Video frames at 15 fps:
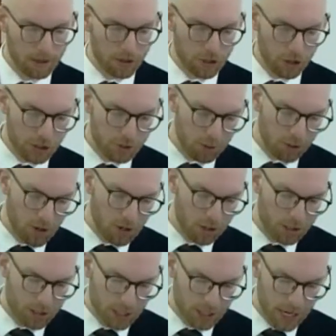The church
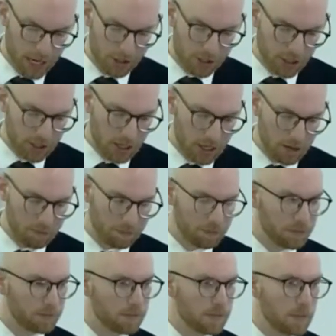belongs to the age to
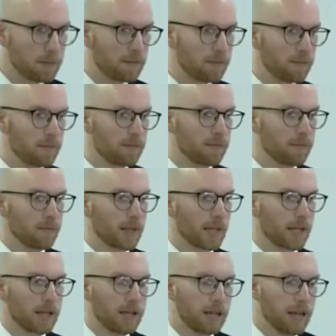come
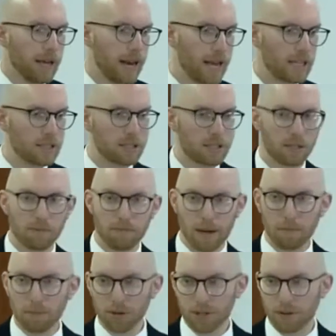and as
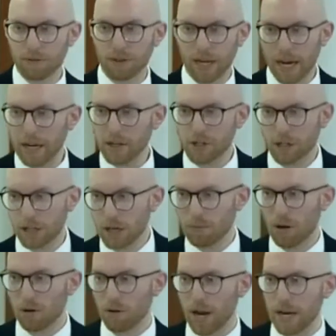members of the age to
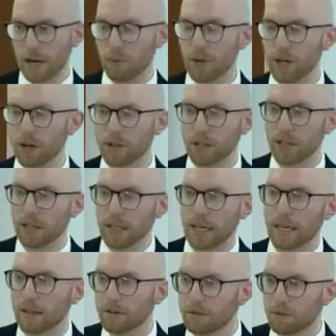come already, we are to
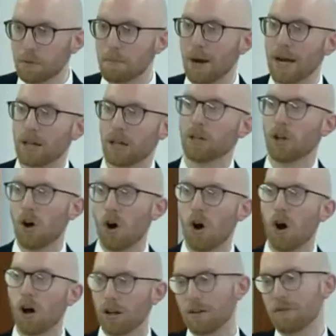live by the
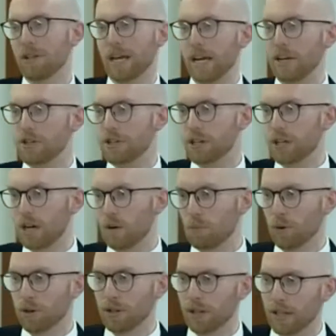law of the age to
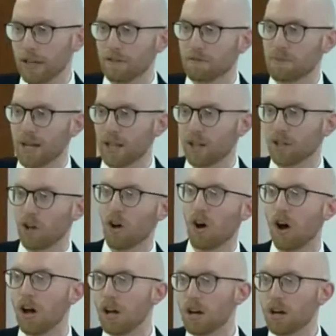come. We're to live by the
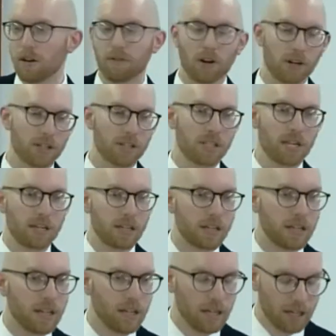law of our
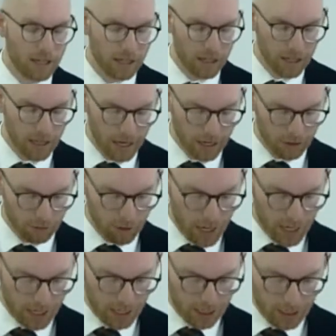ascended and
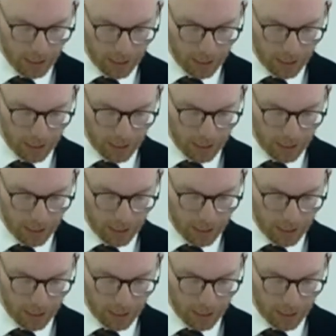reigning